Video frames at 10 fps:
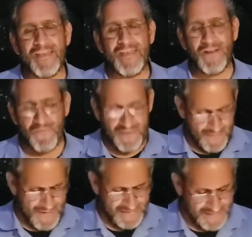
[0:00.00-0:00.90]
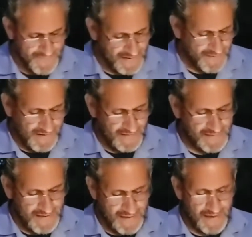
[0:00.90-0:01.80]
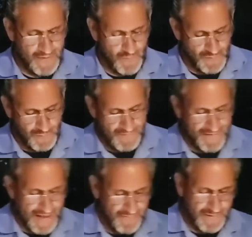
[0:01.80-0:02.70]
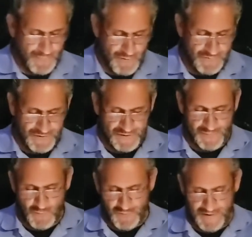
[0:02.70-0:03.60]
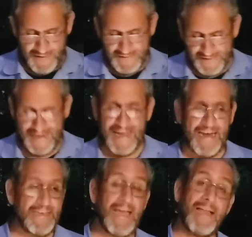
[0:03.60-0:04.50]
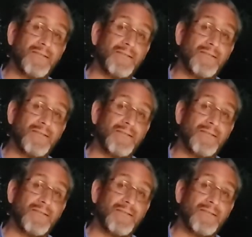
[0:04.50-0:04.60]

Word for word: You know, think about some of the things that, you know, do we value the purchase more than staying out of debt?